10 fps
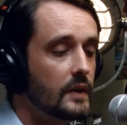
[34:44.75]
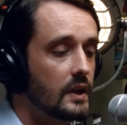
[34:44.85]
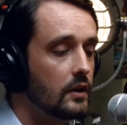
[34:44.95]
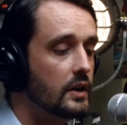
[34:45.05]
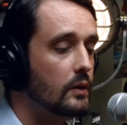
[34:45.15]

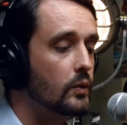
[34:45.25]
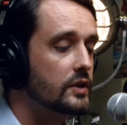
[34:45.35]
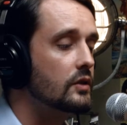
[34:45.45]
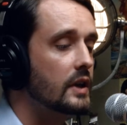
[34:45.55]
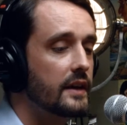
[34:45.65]
Okay,
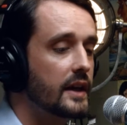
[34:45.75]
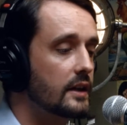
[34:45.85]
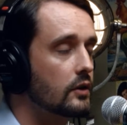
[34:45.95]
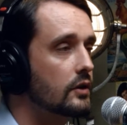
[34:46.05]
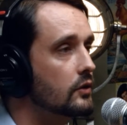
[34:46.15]
once you get that,
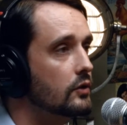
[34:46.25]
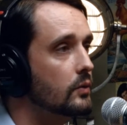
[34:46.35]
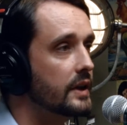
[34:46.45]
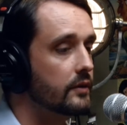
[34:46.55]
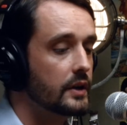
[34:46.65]
you can do
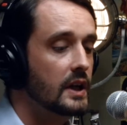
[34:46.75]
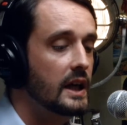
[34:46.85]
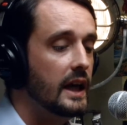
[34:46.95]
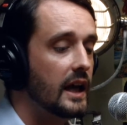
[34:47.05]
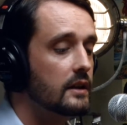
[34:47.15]
whatever.
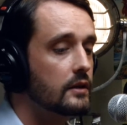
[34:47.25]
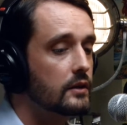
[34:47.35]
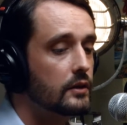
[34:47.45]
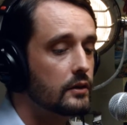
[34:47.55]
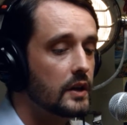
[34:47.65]
And
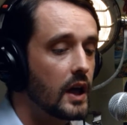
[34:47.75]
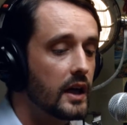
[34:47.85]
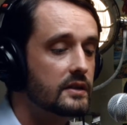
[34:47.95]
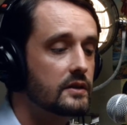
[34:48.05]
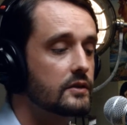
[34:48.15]
the
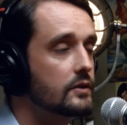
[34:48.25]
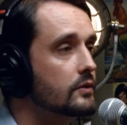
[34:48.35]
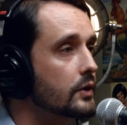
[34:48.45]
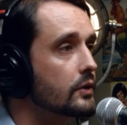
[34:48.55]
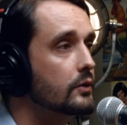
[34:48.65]
license to
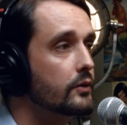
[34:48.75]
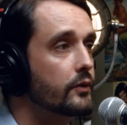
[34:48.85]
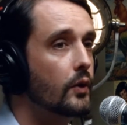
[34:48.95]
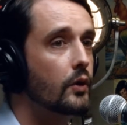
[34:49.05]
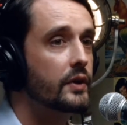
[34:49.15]
recruit
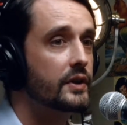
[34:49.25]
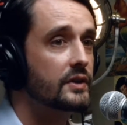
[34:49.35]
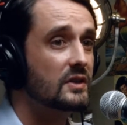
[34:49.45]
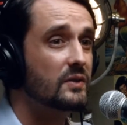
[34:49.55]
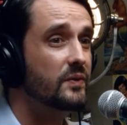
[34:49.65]

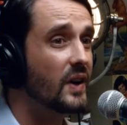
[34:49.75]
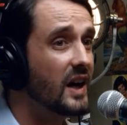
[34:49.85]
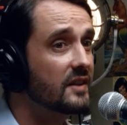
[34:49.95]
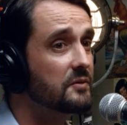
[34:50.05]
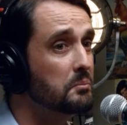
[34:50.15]
foreigners is
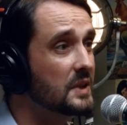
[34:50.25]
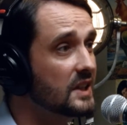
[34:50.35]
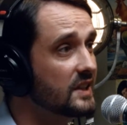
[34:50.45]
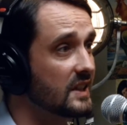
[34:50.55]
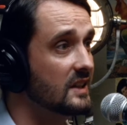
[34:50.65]
5
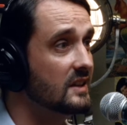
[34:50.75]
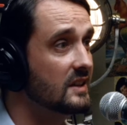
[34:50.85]
million.